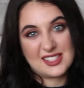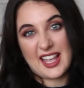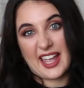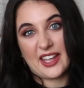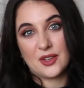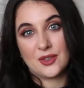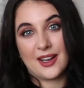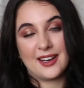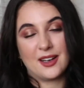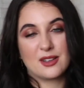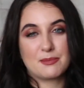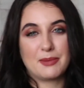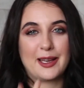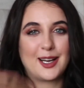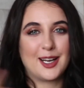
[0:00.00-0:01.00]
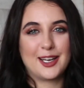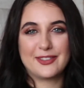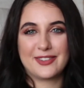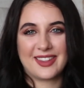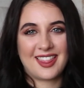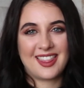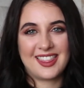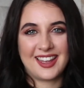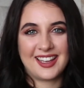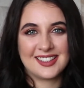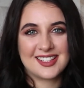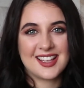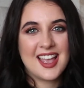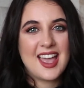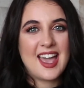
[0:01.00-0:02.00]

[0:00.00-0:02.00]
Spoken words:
sale and I was buying a load of other things.